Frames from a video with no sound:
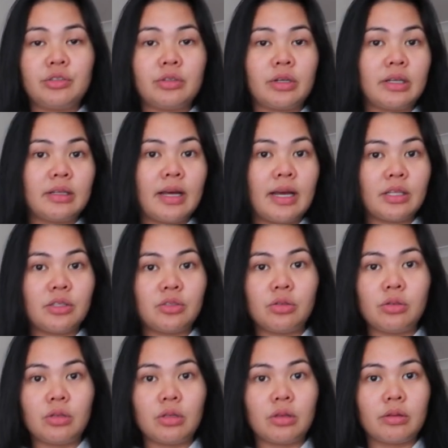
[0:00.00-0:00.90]
Drink, like,
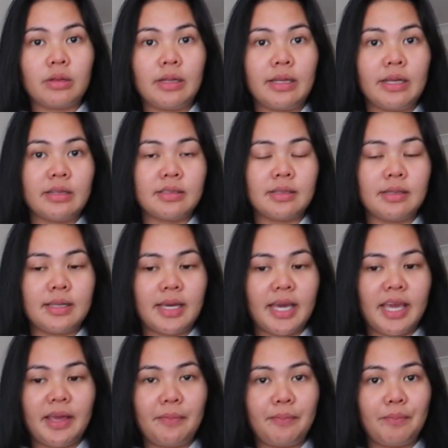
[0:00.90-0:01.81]
2 to 3 liters a
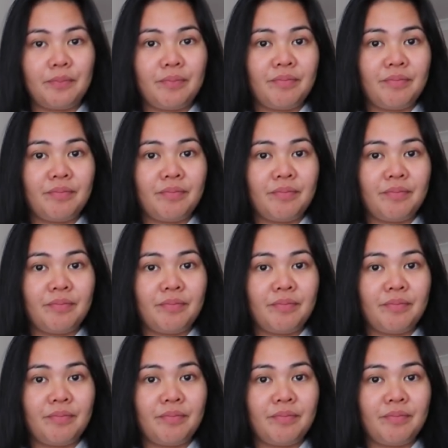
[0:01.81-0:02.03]
day.